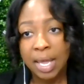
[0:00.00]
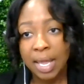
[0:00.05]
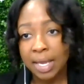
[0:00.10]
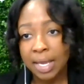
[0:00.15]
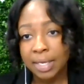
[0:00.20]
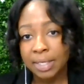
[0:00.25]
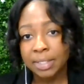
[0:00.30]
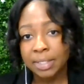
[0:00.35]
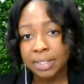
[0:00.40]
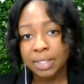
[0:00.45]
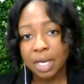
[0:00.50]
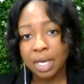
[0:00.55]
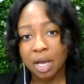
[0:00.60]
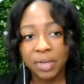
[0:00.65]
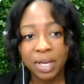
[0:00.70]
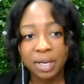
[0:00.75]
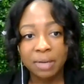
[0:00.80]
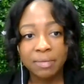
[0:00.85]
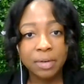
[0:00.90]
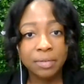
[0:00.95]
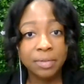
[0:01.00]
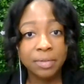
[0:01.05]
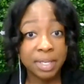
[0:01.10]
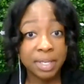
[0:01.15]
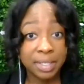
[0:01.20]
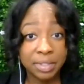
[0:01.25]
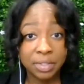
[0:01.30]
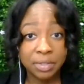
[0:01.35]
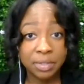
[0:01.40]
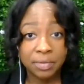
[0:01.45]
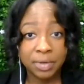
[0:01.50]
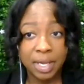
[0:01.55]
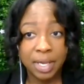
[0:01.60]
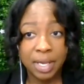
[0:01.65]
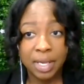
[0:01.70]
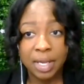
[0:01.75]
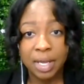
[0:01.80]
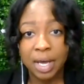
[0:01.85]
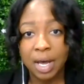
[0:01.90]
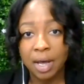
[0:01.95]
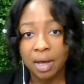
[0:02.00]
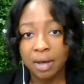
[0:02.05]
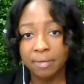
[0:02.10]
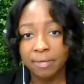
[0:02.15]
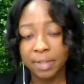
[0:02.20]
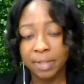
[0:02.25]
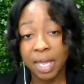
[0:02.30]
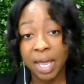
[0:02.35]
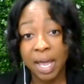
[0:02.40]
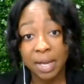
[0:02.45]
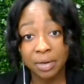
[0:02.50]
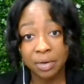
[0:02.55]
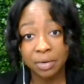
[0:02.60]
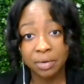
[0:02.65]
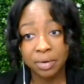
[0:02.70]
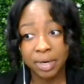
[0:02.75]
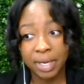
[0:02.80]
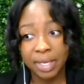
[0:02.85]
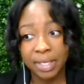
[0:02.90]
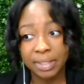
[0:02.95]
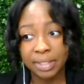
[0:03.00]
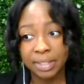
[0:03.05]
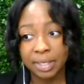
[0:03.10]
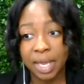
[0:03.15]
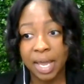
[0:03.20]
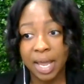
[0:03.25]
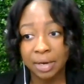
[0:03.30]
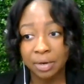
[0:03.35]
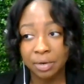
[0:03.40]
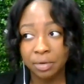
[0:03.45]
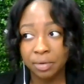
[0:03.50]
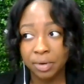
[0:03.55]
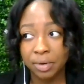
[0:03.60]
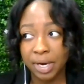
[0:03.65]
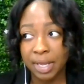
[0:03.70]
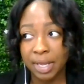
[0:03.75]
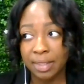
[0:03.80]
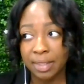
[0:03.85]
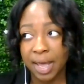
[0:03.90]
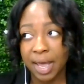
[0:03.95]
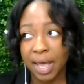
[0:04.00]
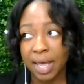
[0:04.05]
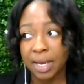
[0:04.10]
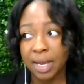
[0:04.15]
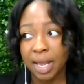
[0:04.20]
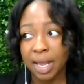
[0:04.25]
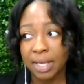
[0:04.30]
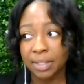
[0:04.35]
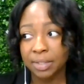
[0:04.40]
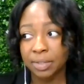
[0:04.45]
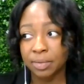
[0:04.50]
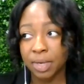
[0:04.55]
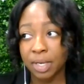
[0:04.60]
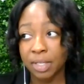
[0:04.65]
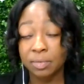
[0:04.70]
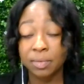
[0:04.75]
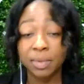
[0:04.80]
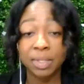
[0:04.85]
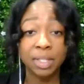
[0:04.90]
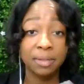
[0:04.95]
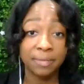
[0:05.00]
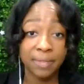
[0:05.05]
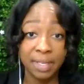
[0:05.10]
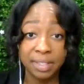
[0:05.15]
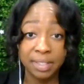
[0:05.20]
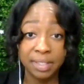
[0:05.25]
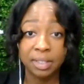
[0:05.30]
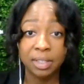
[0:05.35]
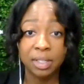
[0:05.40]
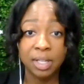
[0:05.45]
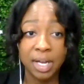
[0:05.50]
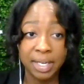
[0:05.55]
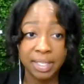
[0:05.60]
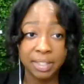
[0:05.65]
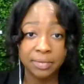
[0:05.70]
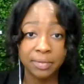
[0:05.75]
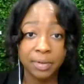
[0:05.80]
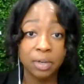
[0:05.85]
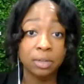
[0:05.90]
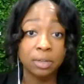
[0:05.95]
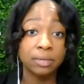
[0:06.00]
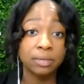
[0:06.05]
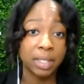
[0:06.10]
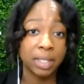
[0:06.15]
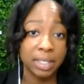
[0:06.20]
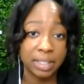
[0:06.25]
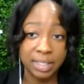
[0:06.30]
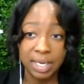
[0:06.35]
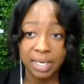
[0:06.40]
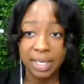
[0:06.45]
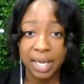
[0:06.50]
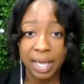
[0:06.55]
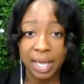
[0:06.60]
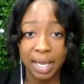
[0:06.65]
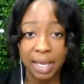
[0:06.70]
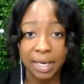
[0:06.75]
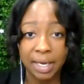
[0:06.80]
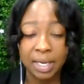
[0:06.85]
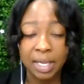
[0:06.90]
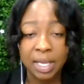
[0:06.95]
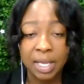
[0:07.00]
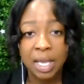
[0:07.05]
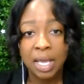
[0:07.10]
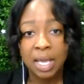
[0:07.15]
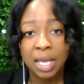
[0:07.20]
And if you kind of know the history of the category, it's a category that has really faced declines for over a decade.